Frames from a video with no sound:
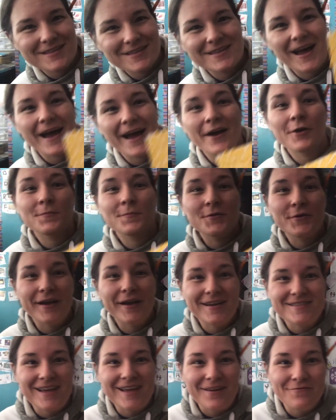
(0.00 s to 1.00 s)
I hope you
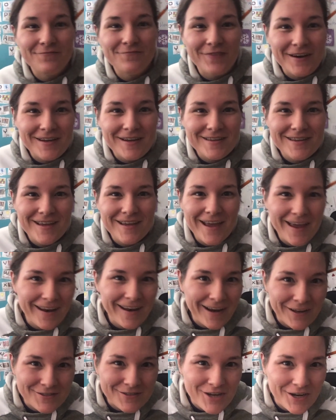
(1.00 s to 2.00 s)
guys had fun, and
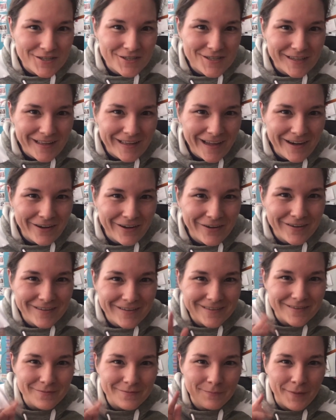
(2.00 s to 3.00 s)
I'll talk to you later.
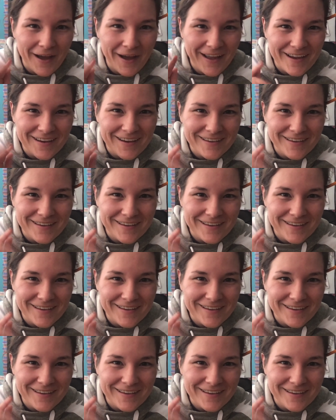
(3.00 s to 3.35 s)
Bye.